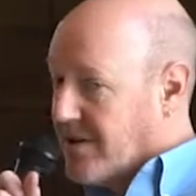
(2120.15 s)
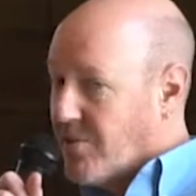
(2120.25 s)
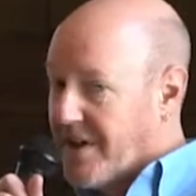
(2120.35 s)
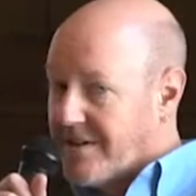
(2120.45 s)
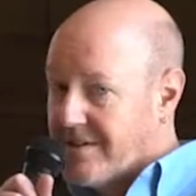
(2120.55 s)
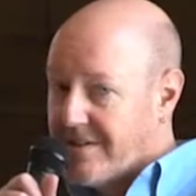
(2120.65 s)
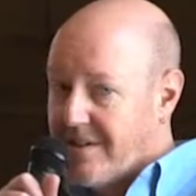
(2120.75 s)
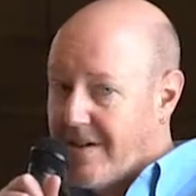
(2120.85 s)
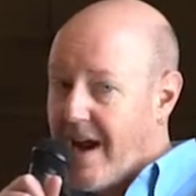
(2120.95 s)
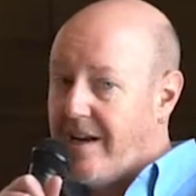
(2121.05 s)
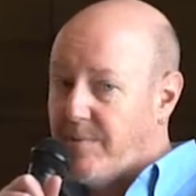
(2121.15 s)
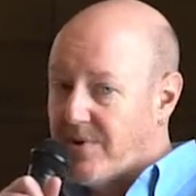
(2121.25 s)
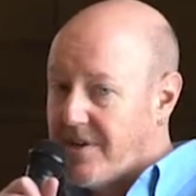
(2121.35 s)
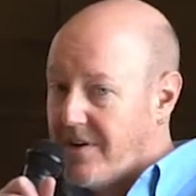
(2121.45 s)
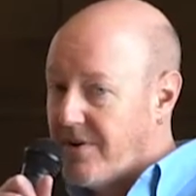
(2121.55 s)
you know, we'd like to see 80%
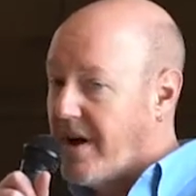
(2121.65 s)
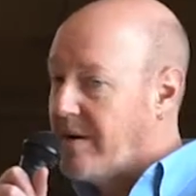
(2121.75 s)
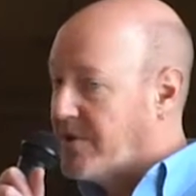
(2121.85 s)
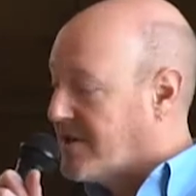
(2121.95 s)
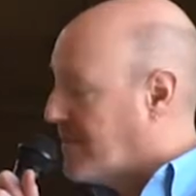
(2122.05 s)
or 90%